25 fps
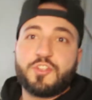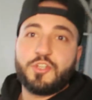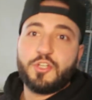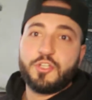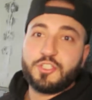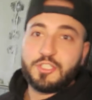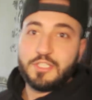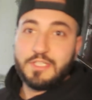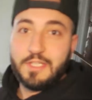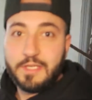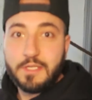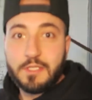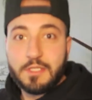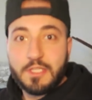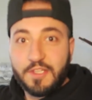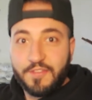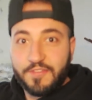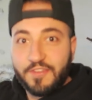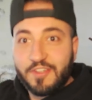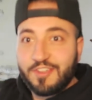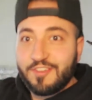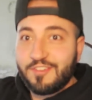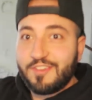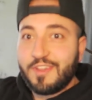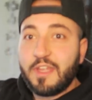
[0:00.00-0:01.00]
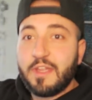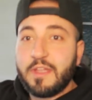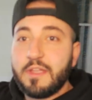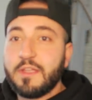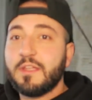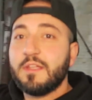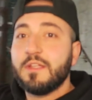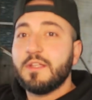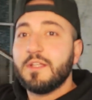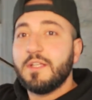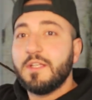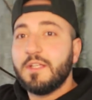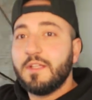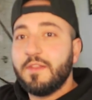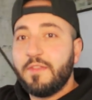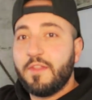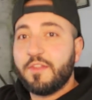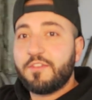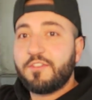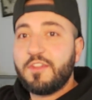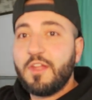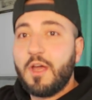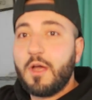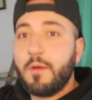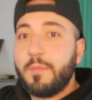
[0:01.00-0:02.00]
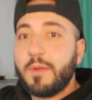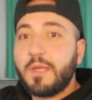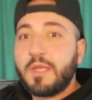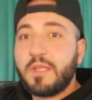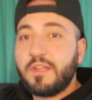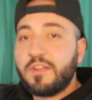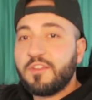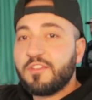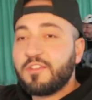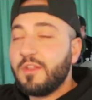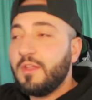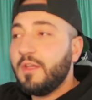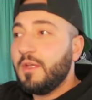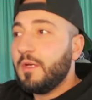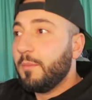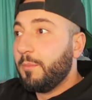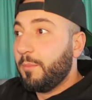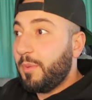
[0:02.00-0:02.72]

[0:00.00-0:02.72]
church, literally this is it. This is how big it is.